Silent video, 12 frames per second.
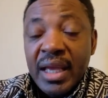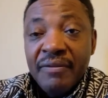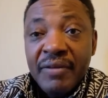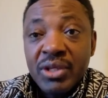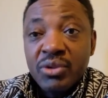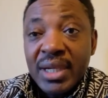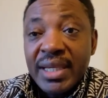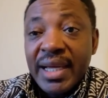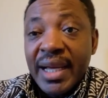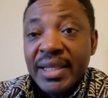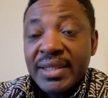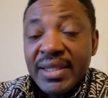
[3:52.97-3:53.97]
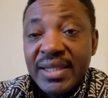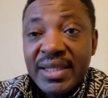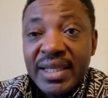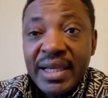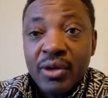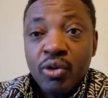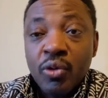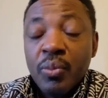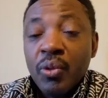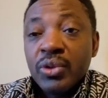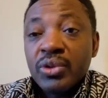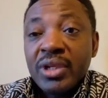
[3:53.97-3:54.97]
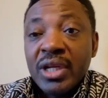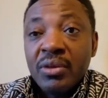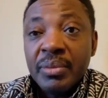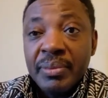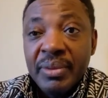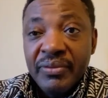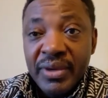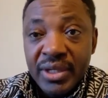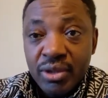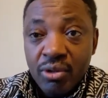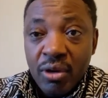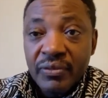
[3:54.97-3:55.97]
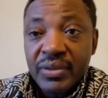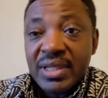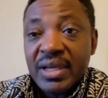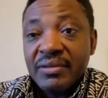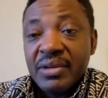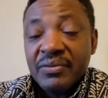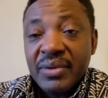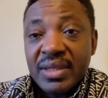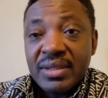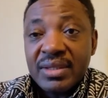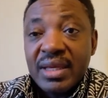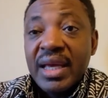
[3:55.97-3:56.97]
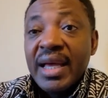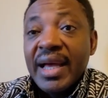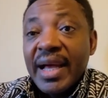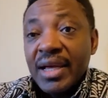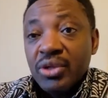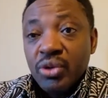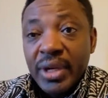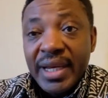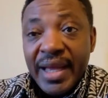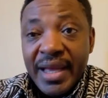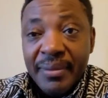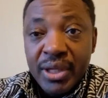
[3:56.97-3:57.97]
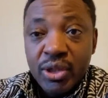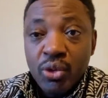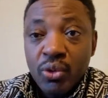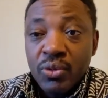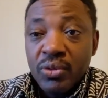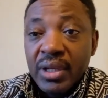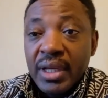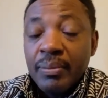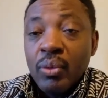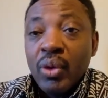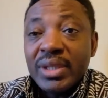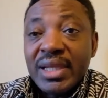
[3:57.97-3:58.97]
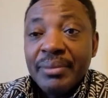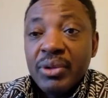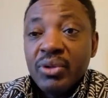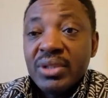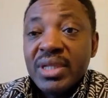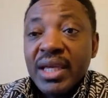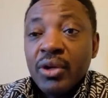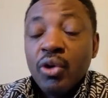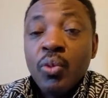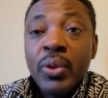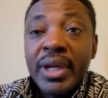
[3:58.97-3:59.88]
Eventually, I see their group also they not be very strong for self-defense. I joined Ayabacho because I be no say a group